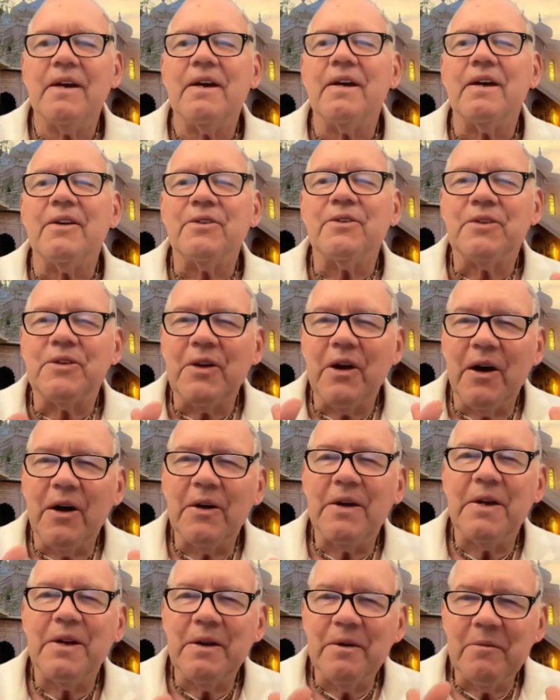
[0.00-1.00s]
it's
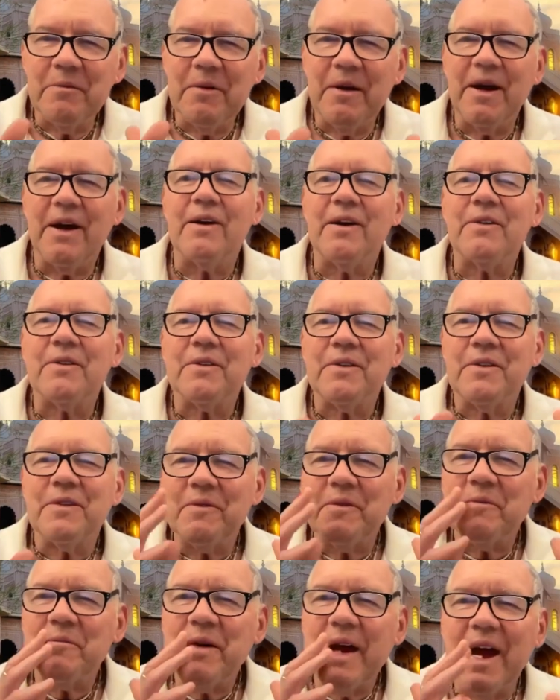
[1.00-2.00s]
talking about
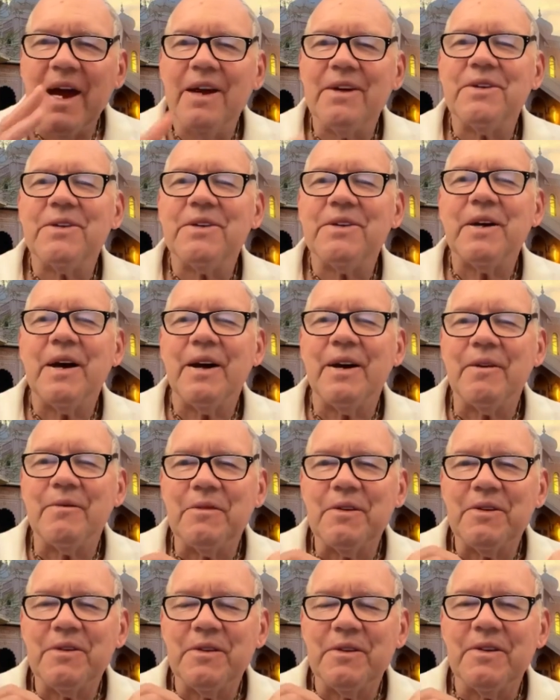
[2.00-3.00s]

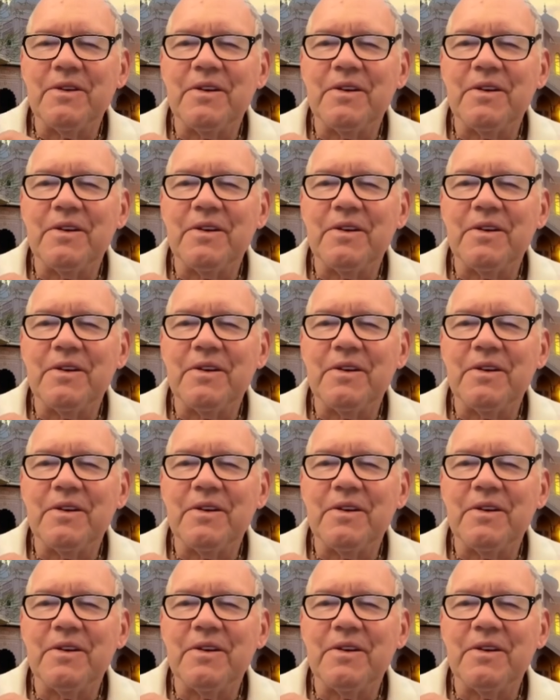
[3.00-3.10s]
pastimes.